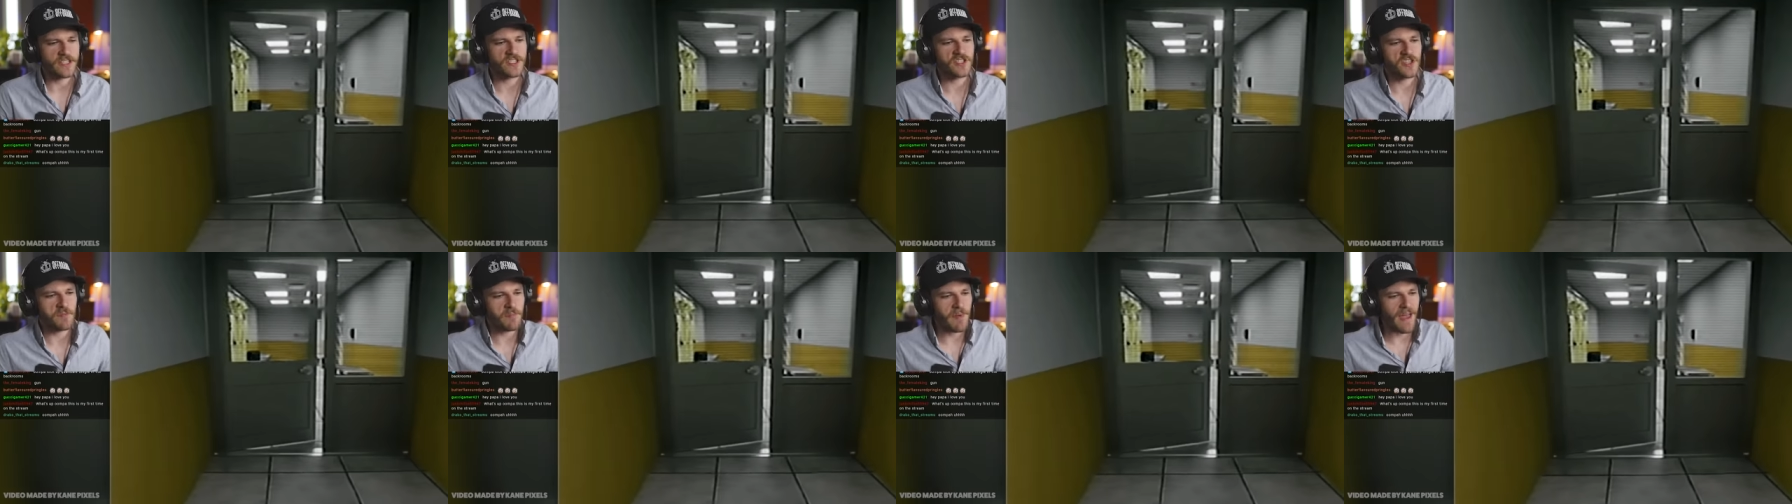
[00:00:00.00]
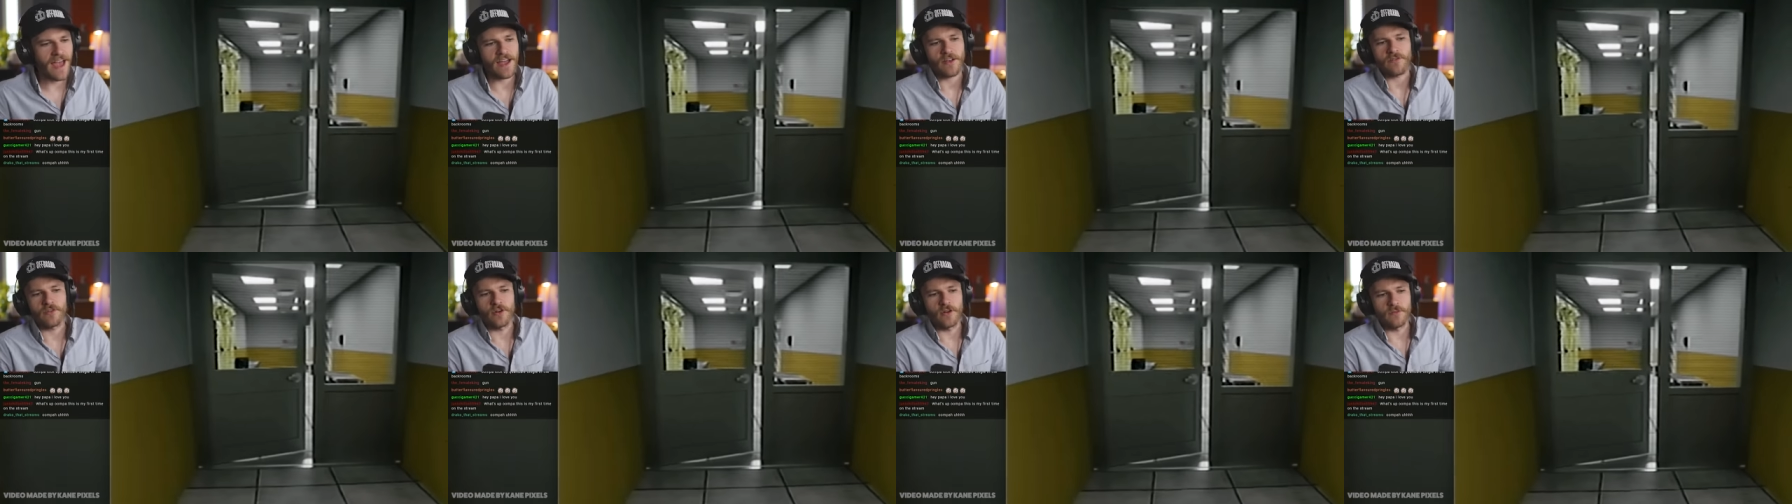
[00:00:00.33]
these are the
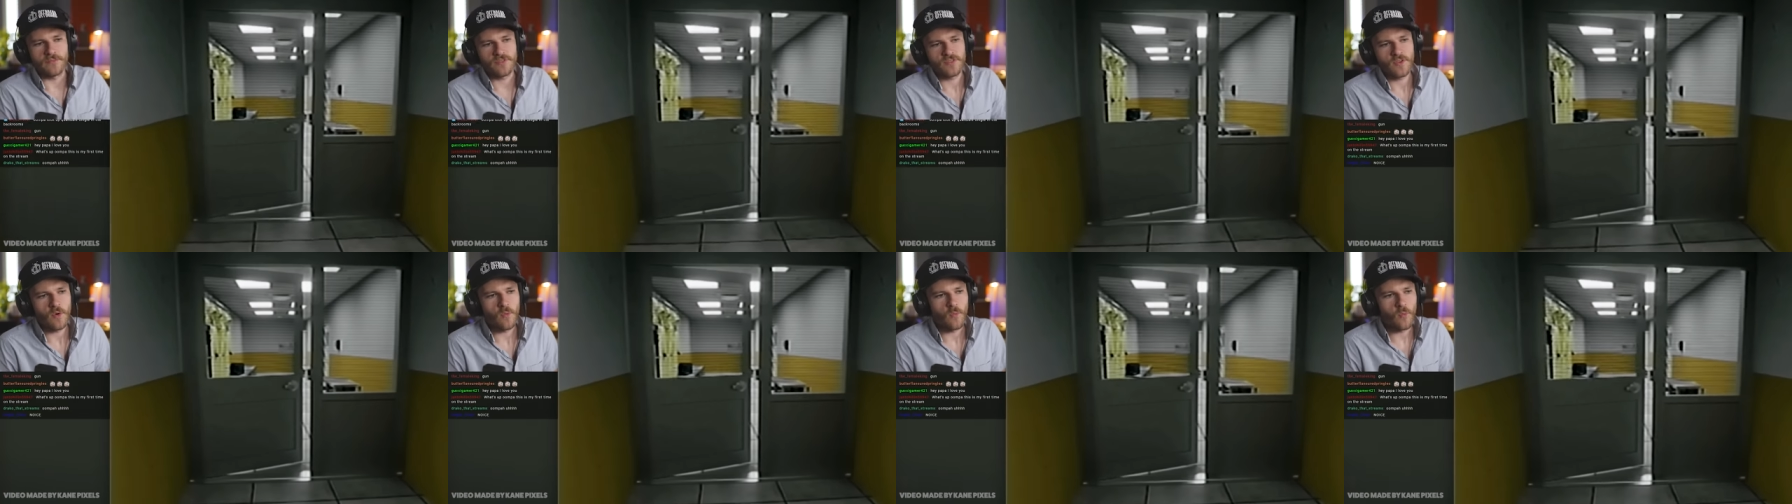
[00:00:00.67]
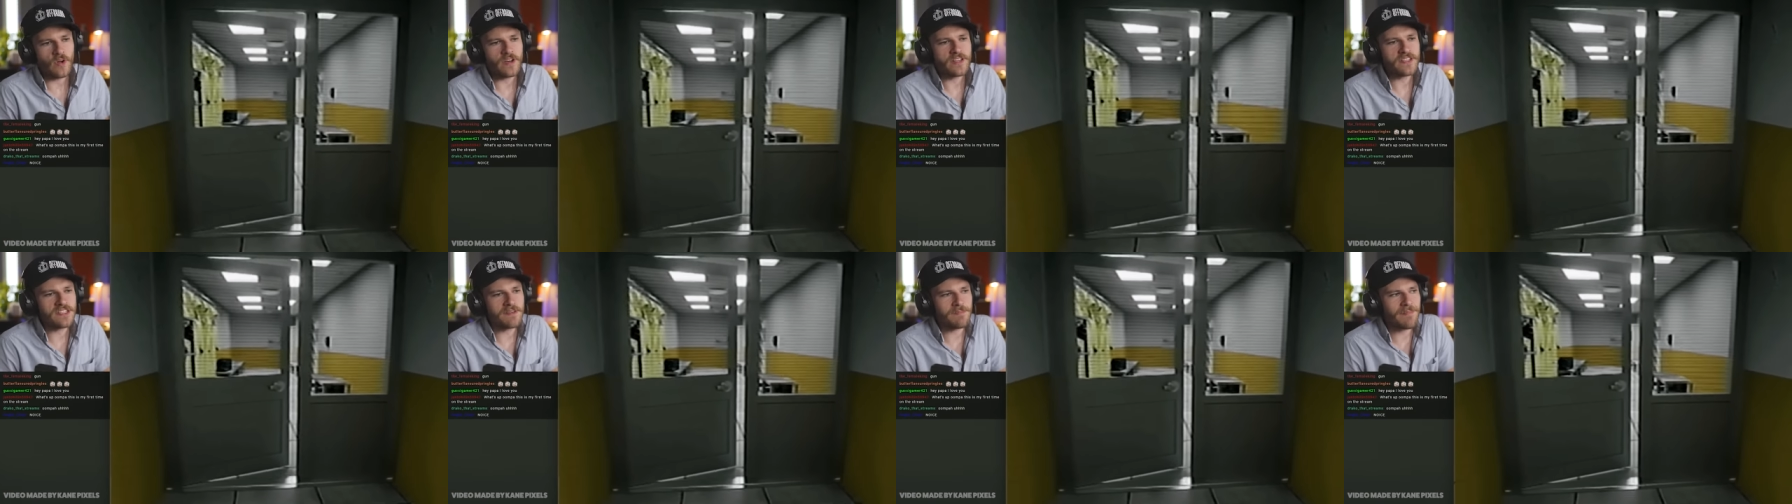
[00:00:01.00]
back rooms.
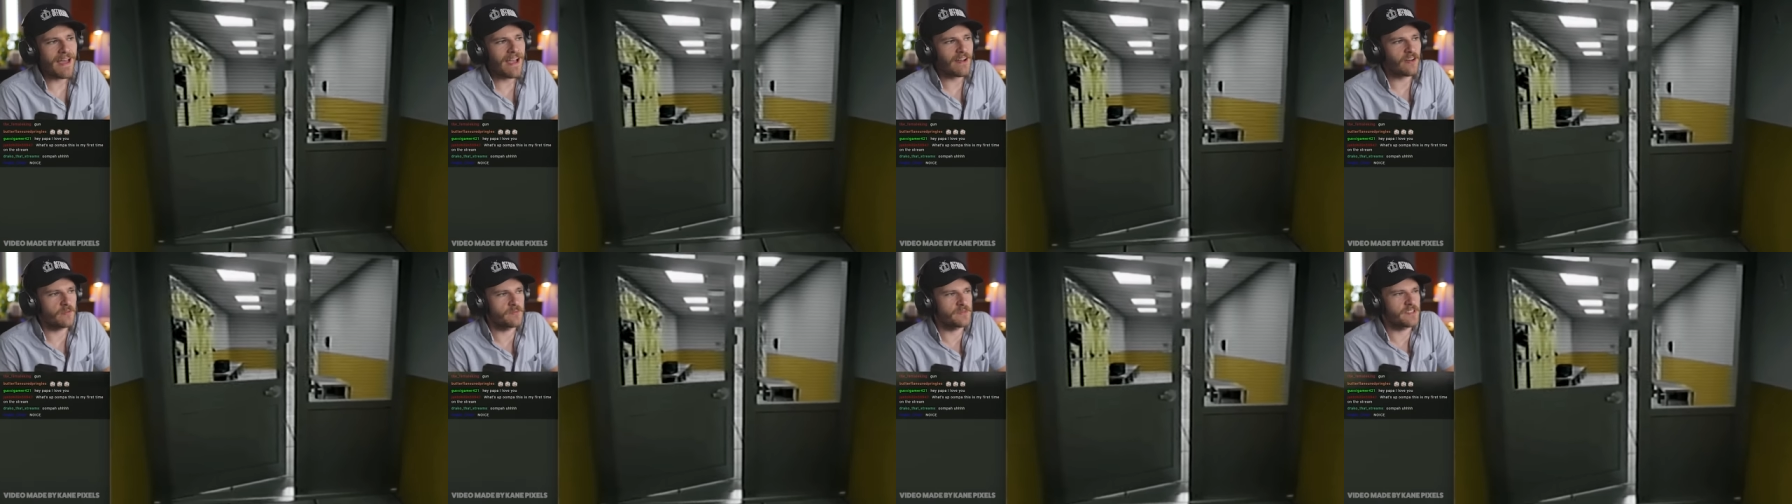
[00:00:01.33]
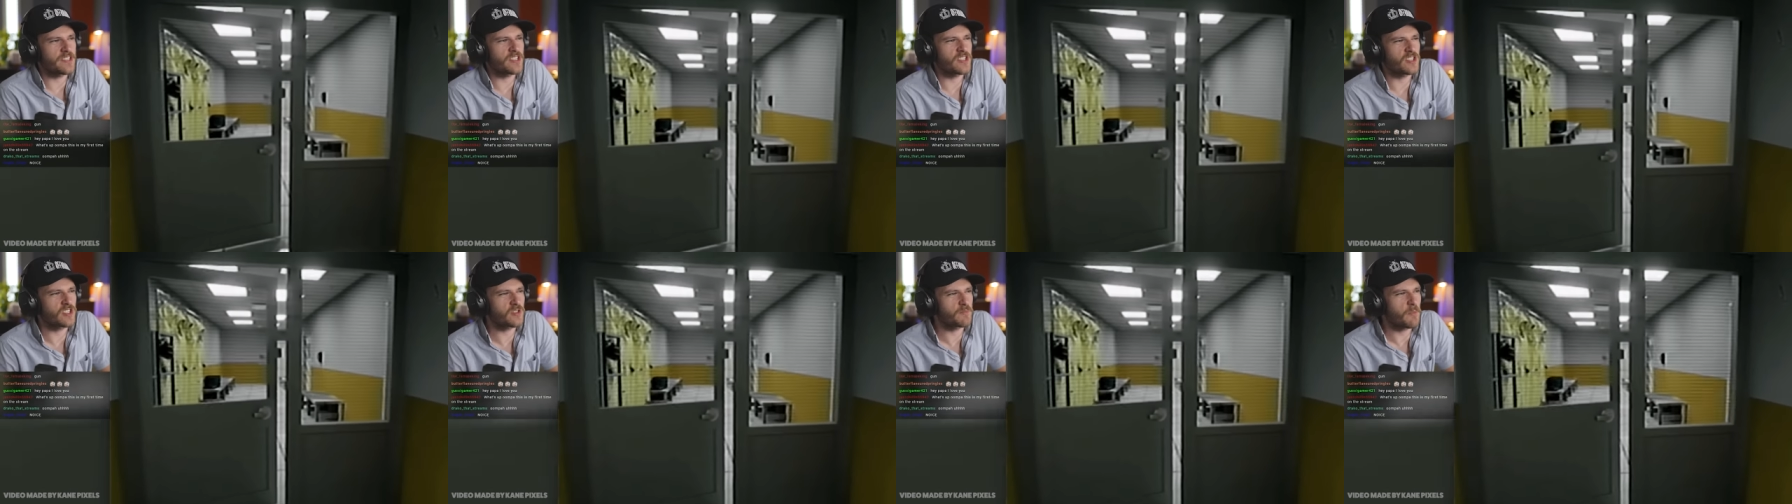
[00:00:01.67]
What is the back
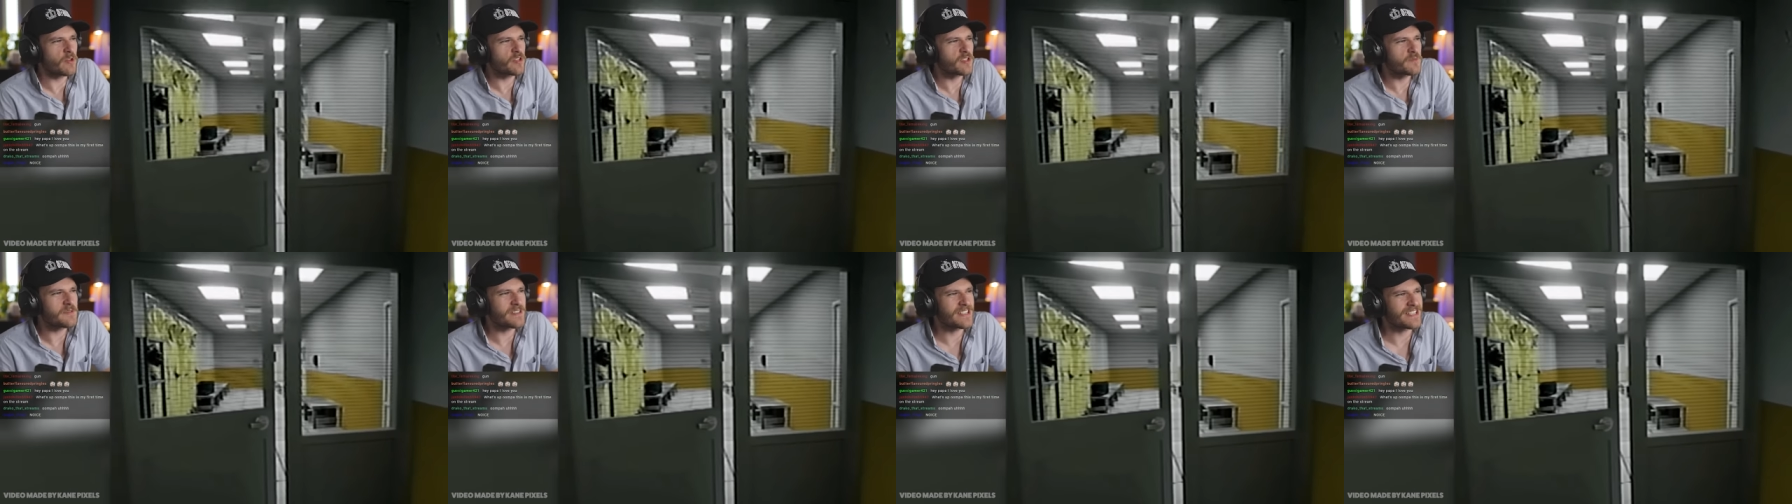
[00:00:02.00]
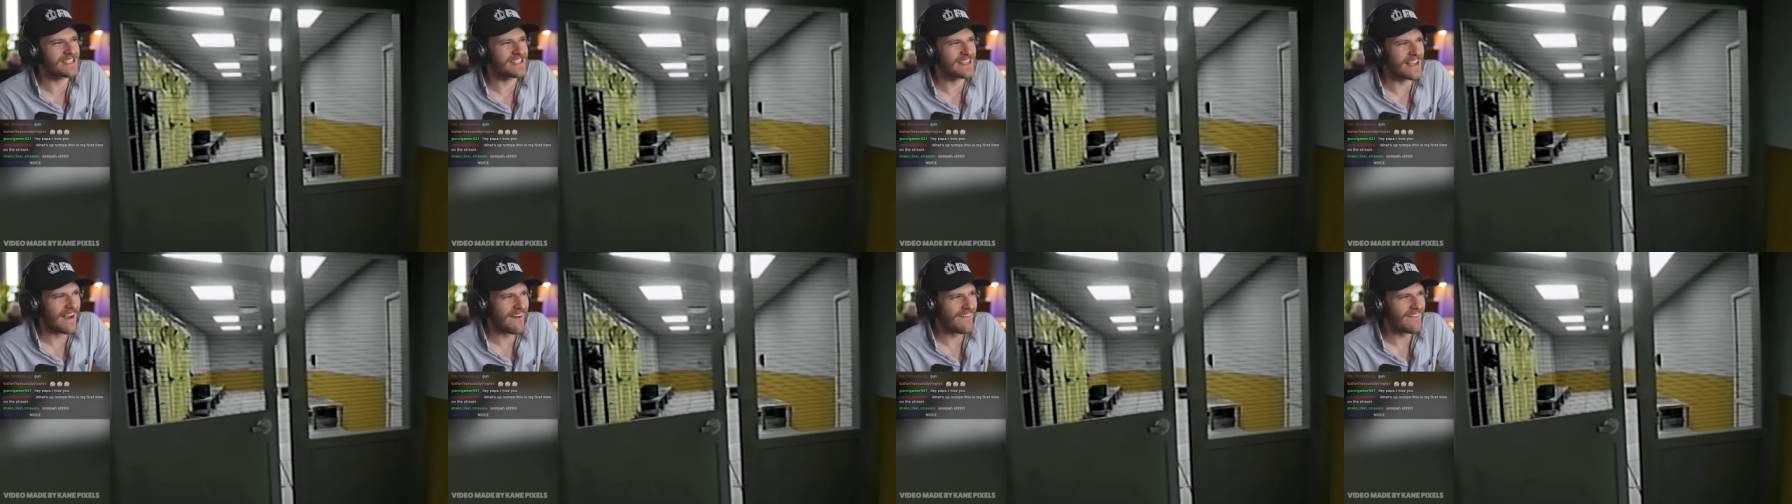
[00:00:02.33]
rooms? Is it supposed to be
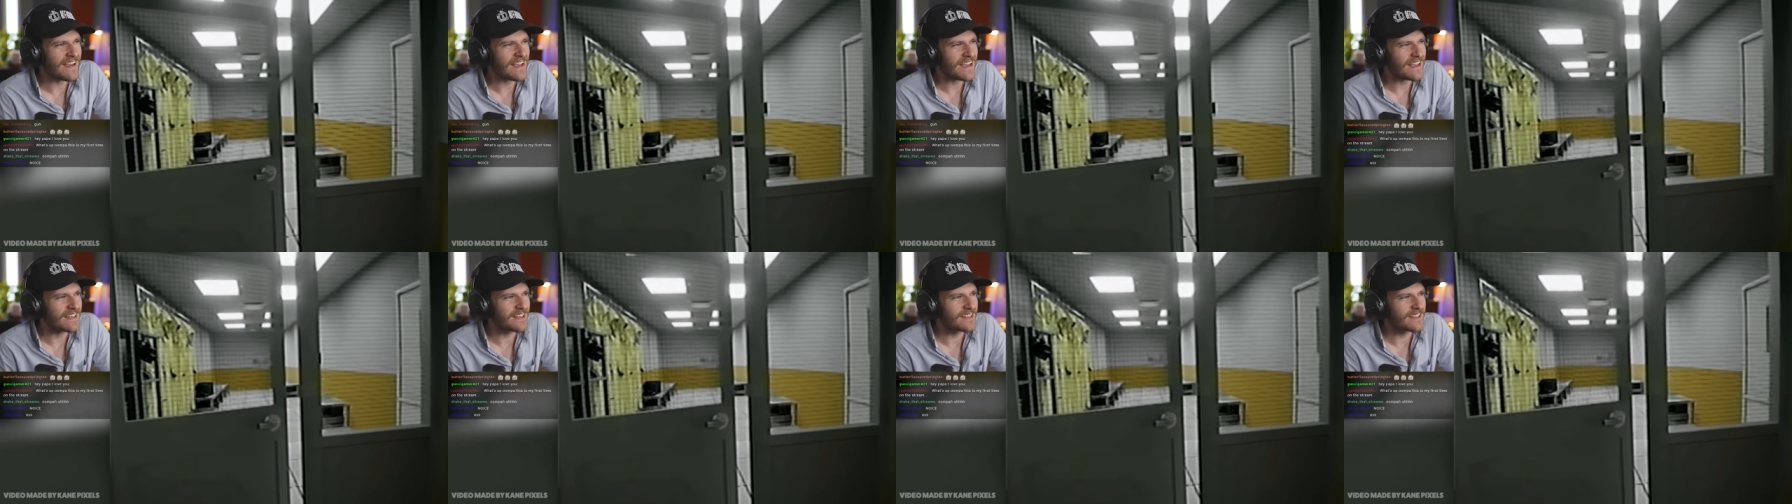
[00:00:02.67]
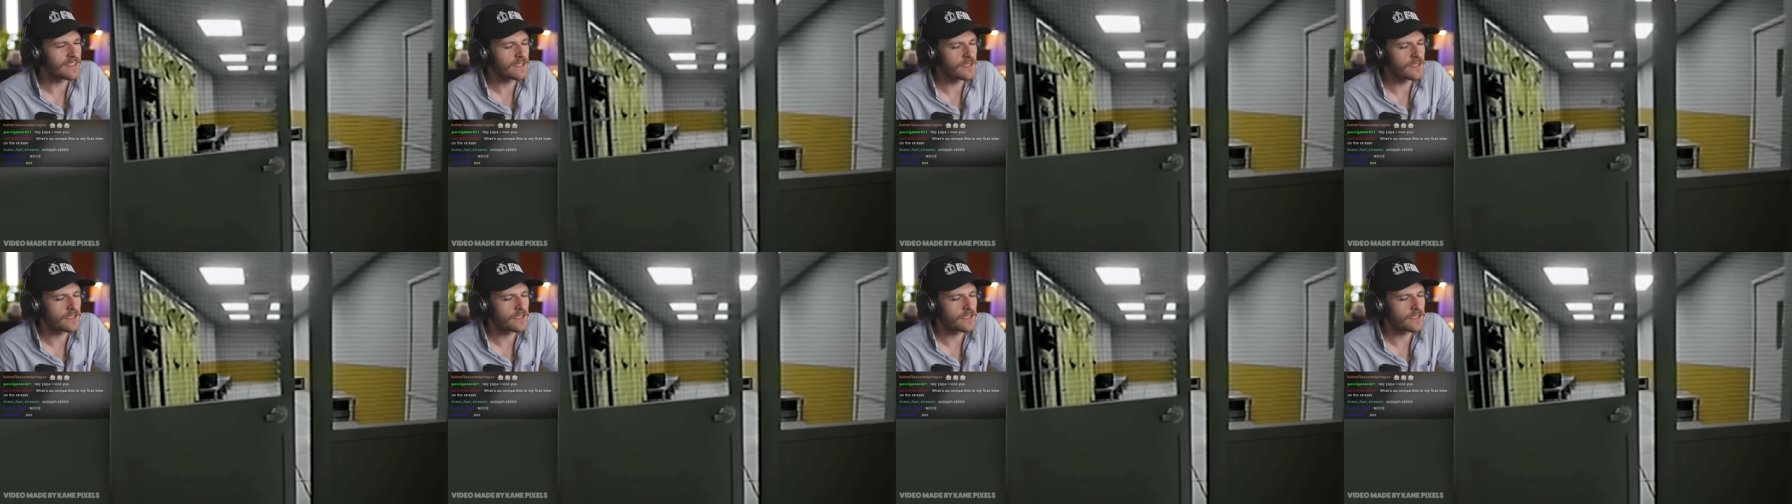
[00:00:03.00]
scary?